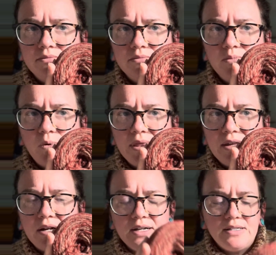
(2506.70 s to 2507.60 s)
one
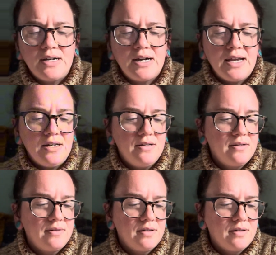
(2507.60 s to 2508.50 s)
that I dyed
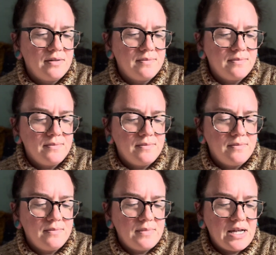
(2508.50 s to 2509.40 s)

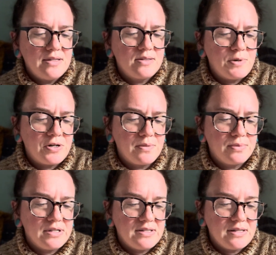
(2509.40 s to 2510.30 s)
and spun up
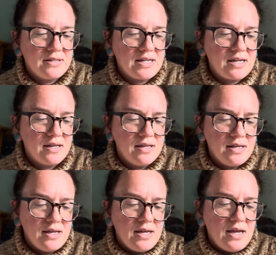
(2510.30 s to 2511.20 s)
recently.
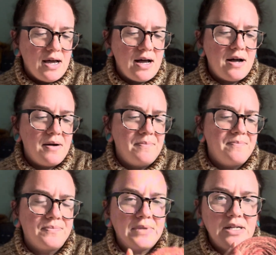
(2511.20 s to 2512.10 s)

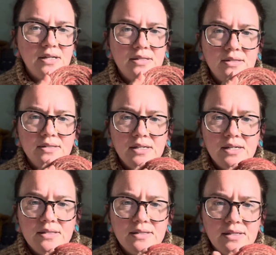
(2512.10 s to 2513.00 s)
It's
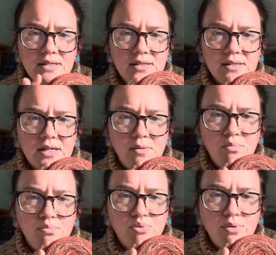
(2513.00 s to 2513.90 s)
like a
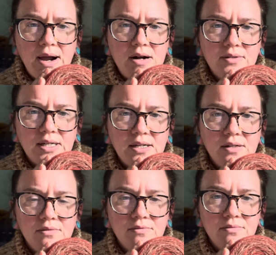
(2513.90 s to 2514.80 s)
brownie,
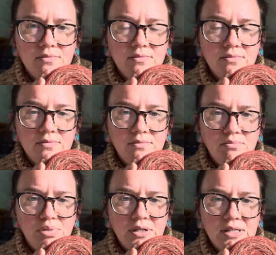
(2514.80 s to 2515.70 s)

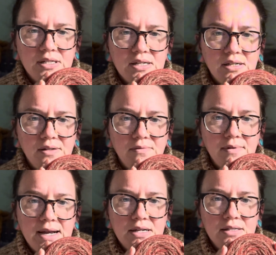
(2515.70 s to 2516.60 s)
burgundy
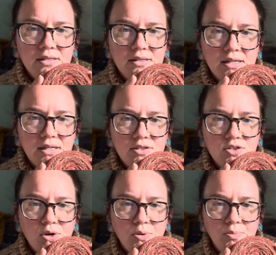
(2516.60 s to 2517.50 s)
red, like
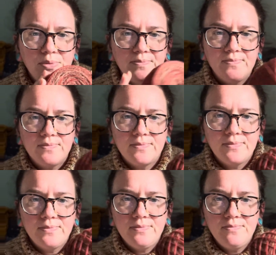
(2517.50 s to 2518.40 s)
taupe,
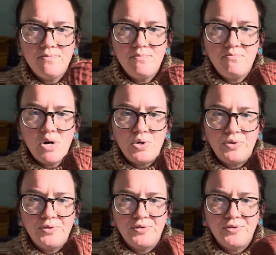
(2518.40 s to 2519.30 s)
mauve,